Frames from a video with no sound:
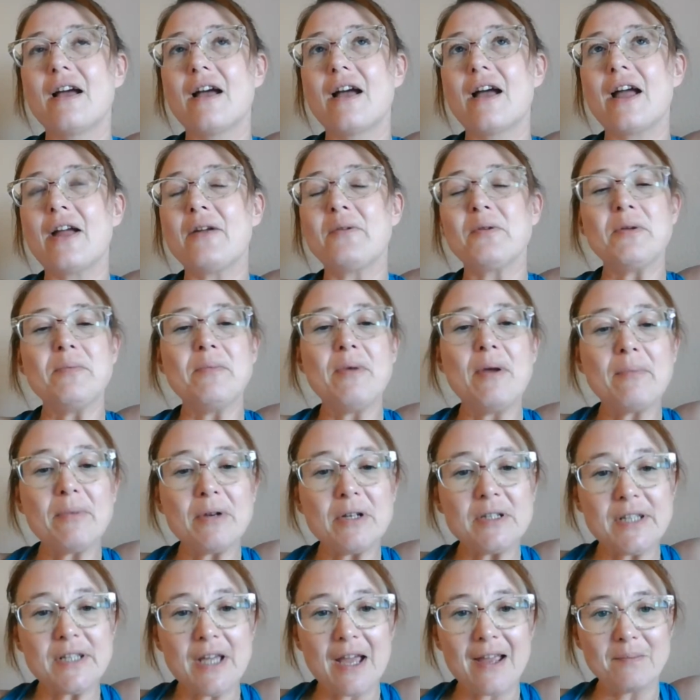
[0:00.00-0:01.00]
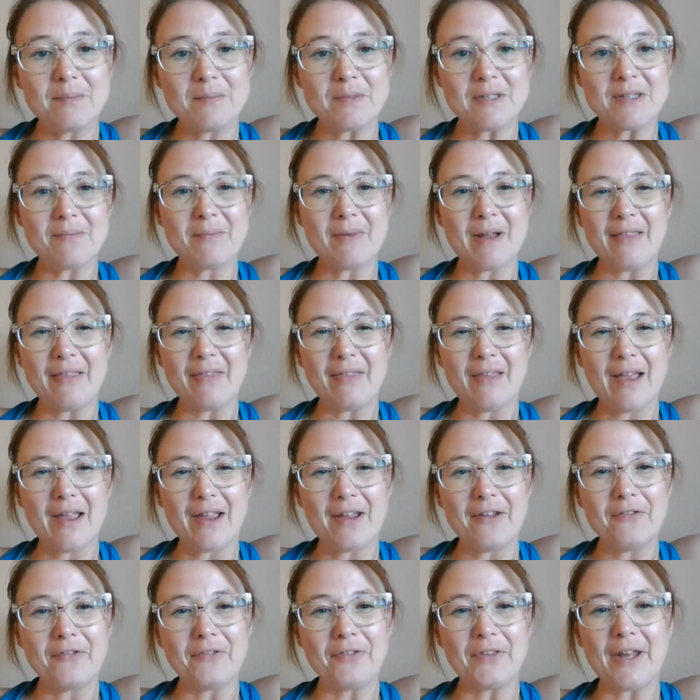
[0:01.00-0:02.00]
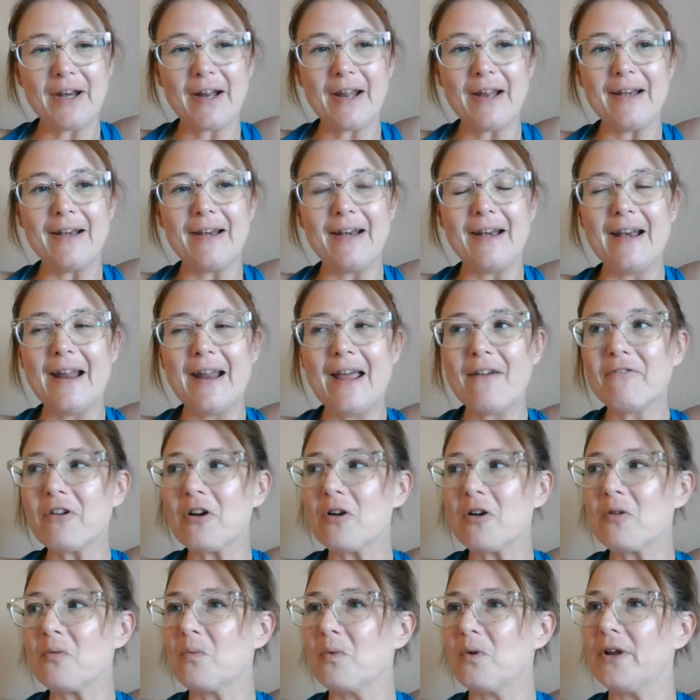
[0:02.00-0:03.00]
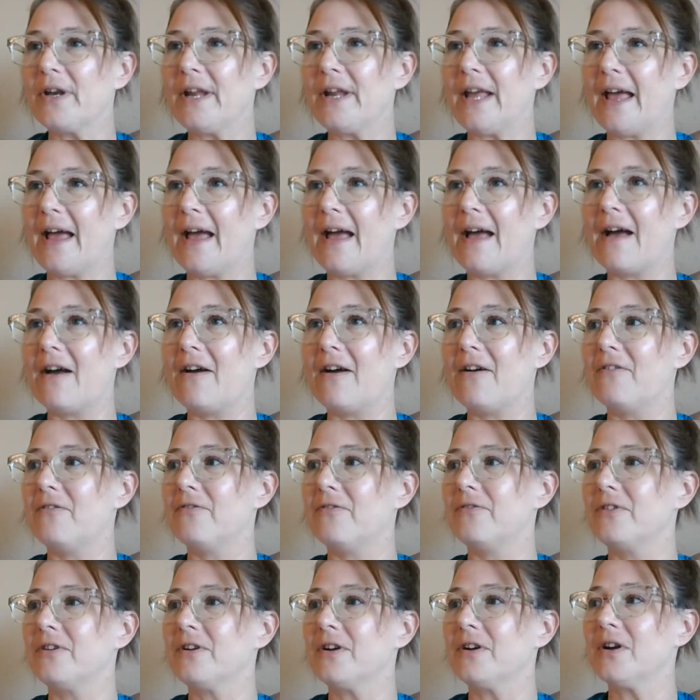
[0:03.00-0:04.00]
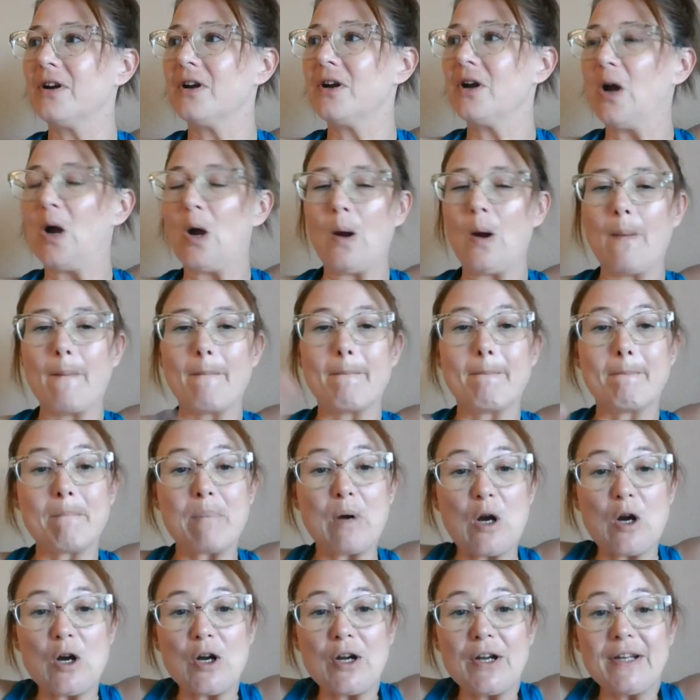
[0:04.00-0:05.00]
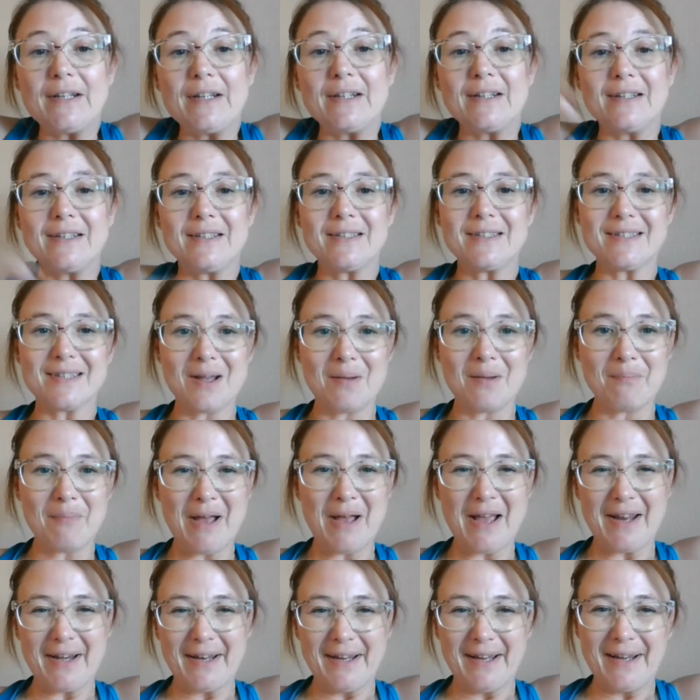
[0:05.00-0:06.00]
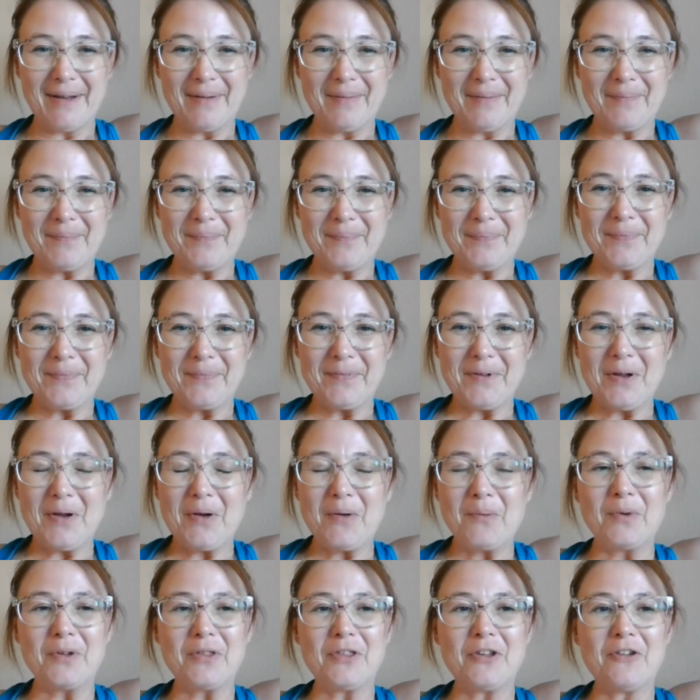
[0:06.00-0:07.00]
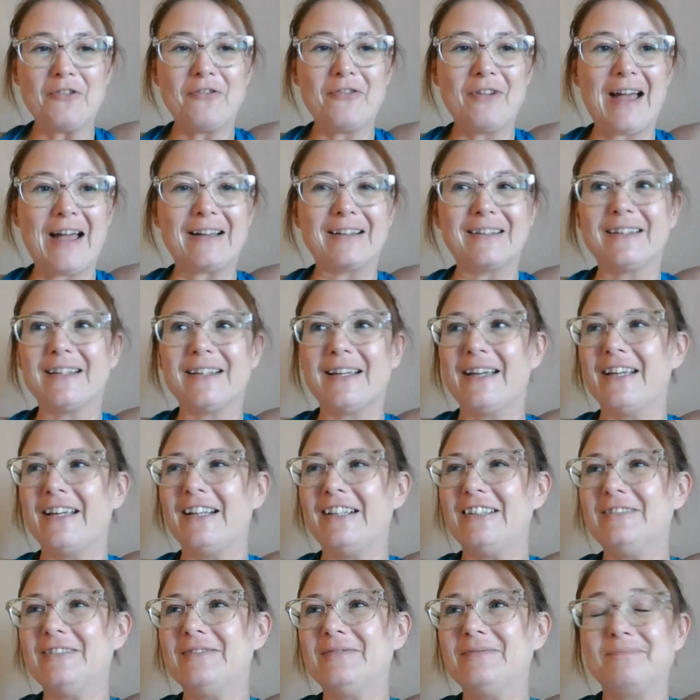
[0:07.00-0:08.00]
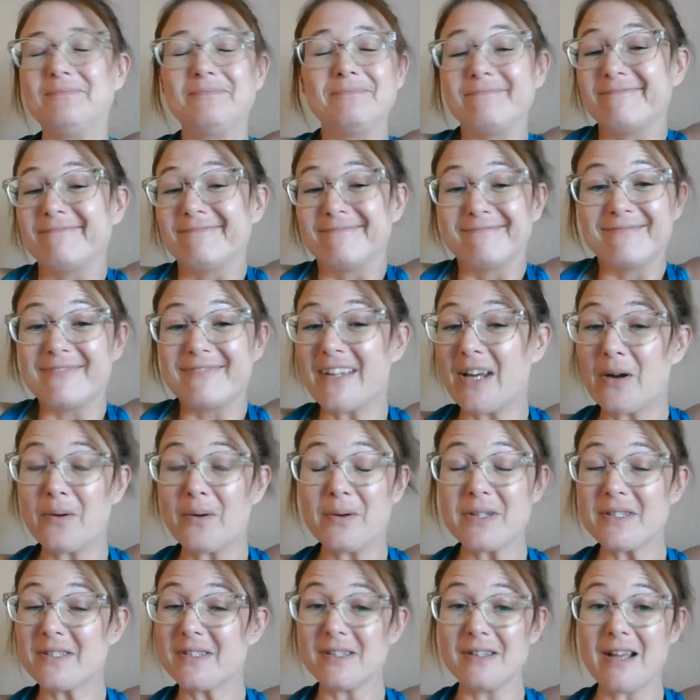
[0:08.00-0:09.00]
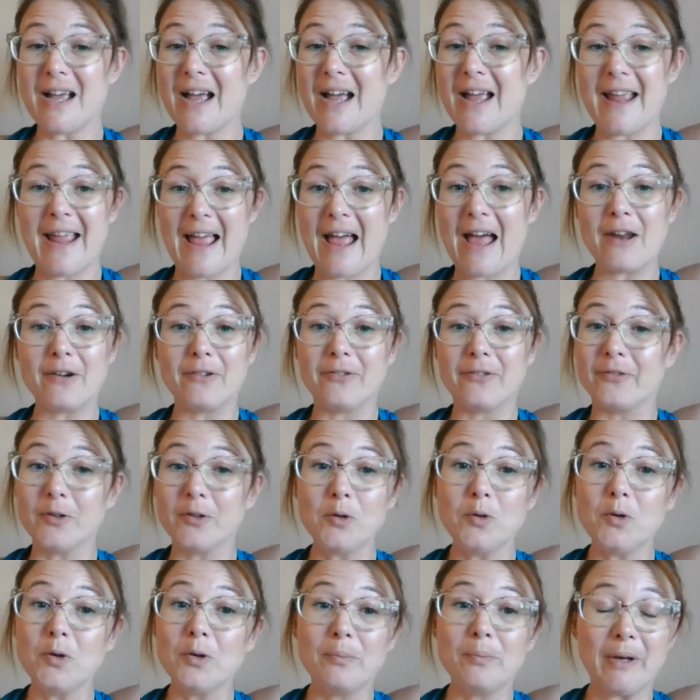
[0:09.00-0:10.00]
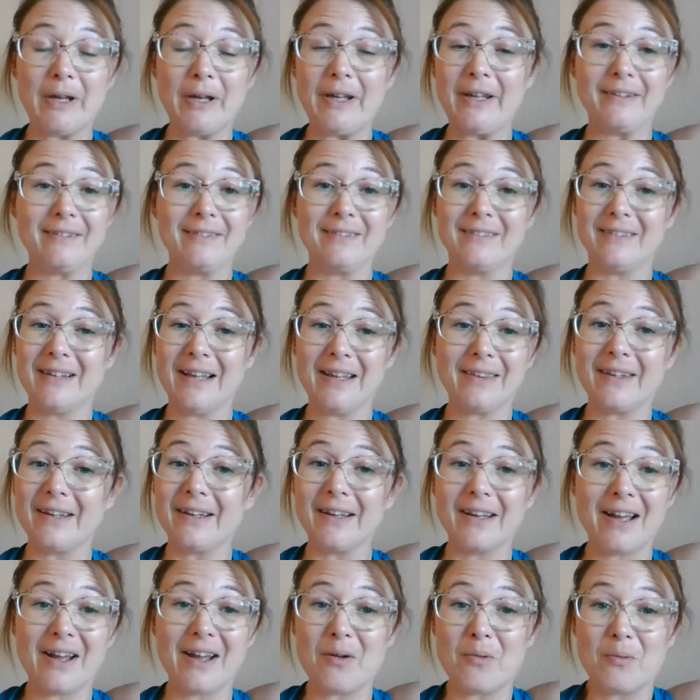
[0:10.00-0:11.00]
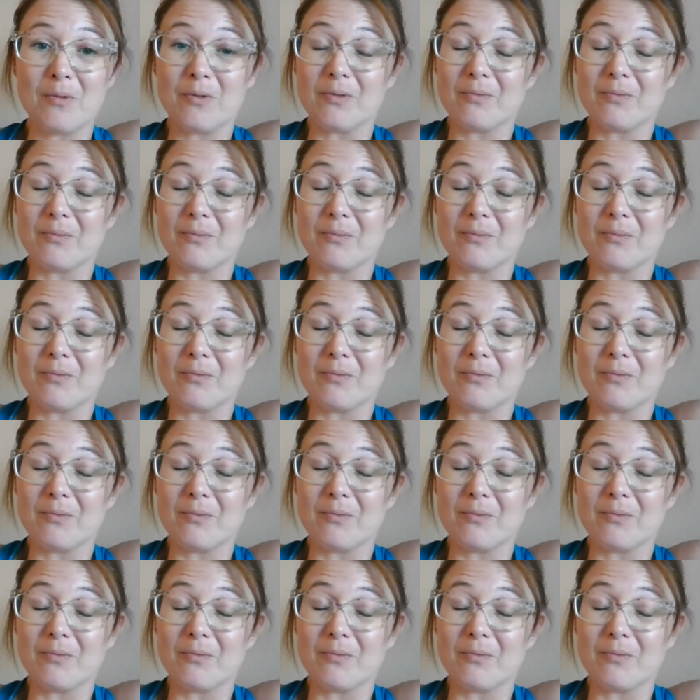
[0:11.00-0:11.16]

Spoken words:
I remember times in my life that I never would have burdened somebody with the fact that I had food, but nothing I